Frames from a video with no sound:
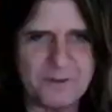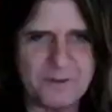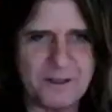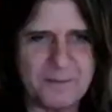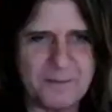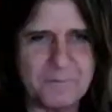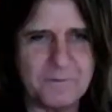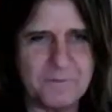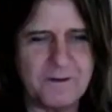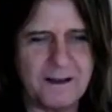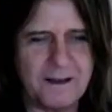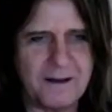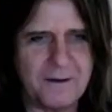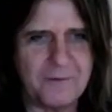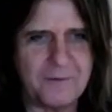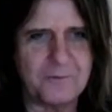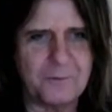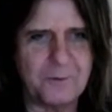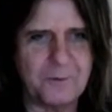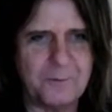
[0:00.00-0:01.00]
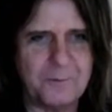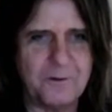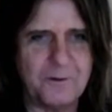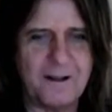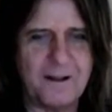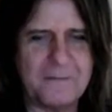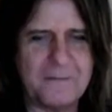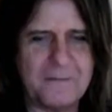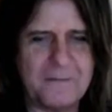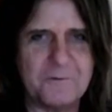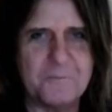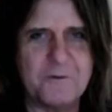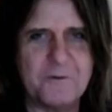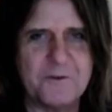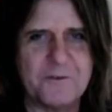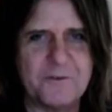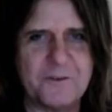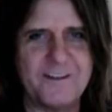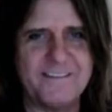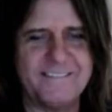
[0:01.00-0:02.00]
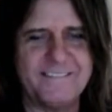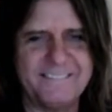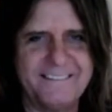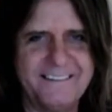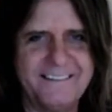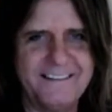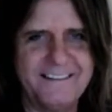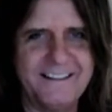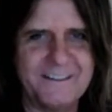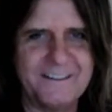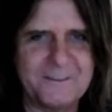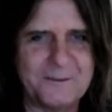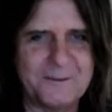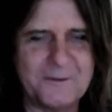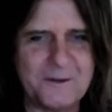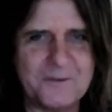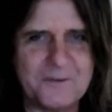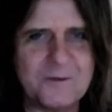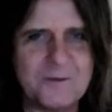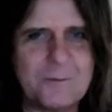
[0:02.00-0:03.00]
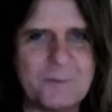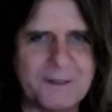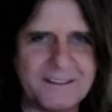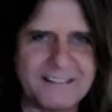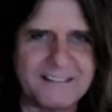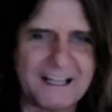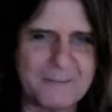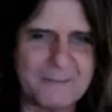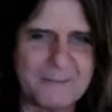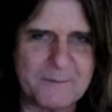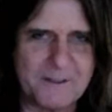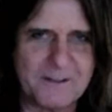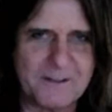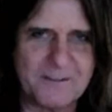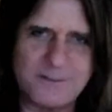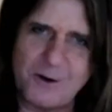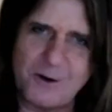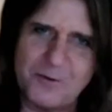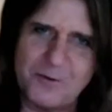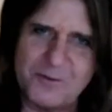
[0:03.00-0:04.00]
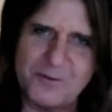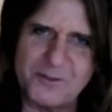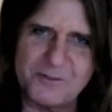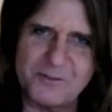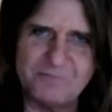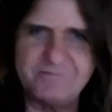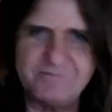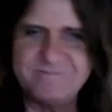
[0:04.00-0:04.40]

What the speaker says: that Out of This World will come to Brazil as soon as the pandemic is over.